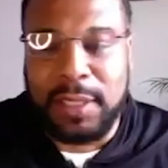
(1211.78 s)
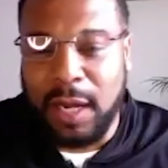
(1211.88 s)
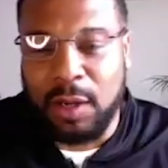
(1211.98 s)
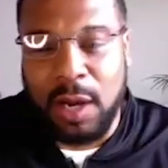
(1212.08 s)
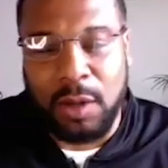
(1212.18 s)

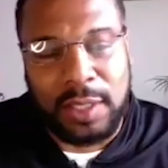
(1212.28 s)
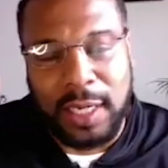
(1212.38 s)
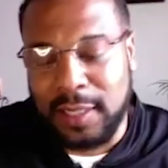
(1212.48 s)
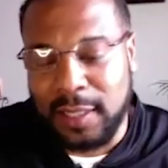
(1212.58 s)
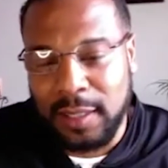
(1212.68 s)
tell coach,
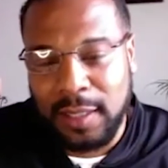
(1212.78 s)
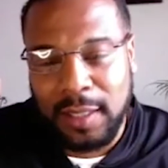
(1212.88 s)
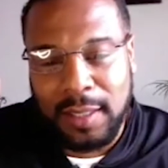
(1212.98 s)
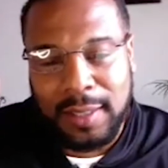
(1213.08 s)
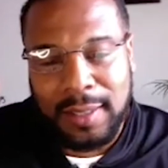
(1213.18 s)
listen,
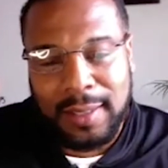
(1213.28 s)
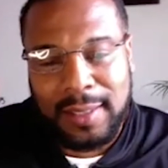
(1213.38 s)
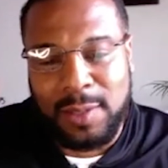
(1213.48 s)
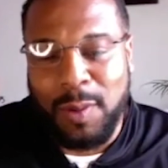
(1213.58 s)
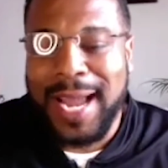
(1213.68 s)

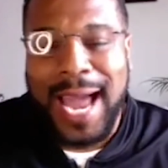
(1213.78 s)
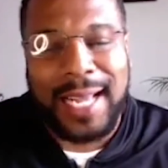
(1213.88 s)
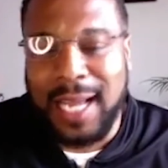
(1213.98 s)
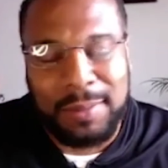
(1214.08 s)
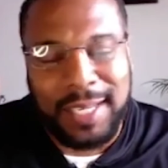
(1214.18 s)
do I got to
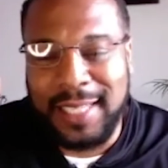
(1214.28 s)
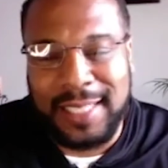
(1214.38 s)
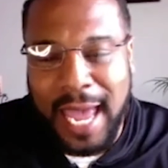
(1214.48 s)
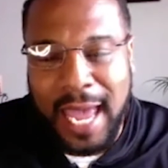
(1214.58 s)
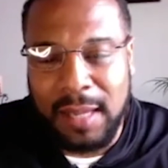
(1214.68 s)
come to these
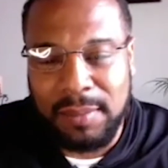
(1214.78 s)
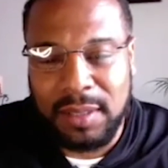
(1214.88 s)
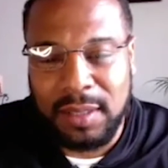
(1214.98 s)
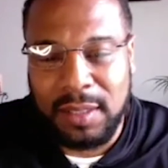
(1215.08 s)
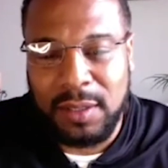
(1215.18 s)
games?
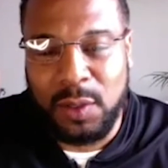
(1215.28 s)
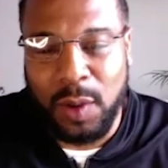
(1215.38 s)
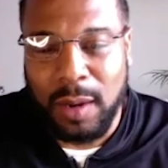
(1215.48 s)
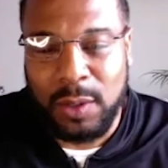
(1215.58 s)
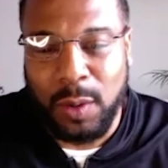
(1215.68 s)
Do
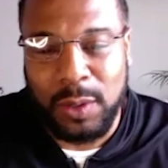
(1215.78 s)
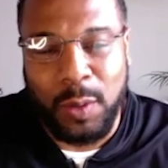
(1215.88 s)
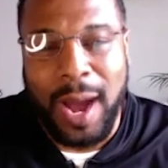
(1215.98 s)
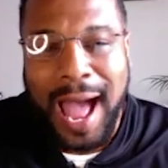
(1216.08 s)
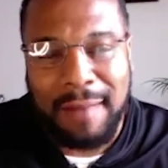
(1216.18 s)

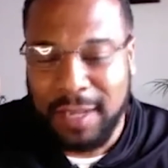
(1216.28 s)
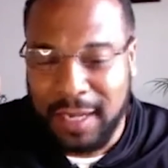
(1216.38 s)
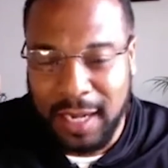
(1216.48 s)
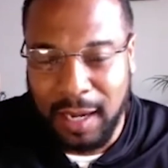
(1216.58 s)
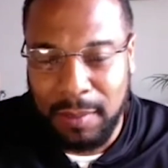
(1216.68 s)
I have to
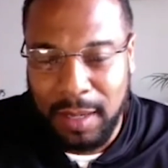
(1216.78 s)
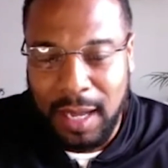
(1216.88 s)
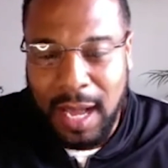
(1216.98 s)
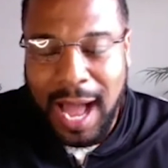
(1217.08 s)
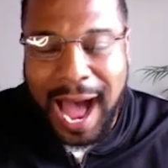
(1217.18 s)
come?
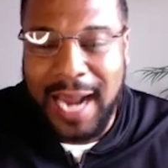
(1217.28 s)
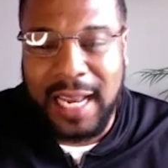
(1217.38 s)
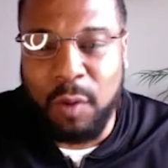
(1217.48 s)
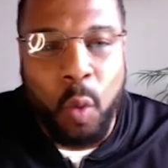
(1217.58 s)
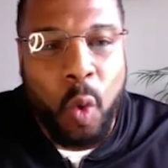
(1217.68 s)
I
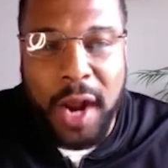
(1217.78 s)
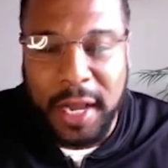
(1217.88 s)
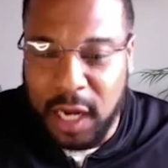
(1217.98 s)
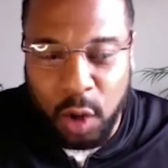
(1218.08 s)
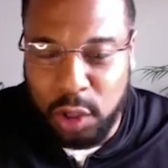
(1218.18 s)
didn't even want to
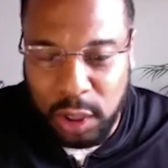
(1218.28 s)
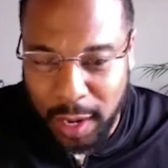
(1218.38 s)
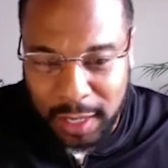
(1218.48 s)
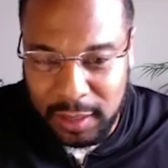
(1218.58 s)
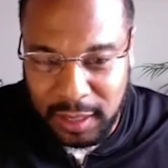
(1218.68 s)
go to the
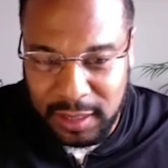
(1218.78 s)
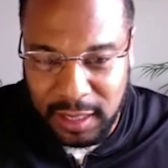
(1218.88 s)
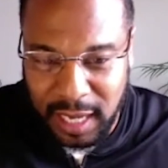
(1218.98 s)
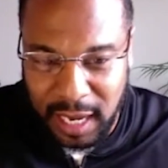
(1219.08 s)
regular season game.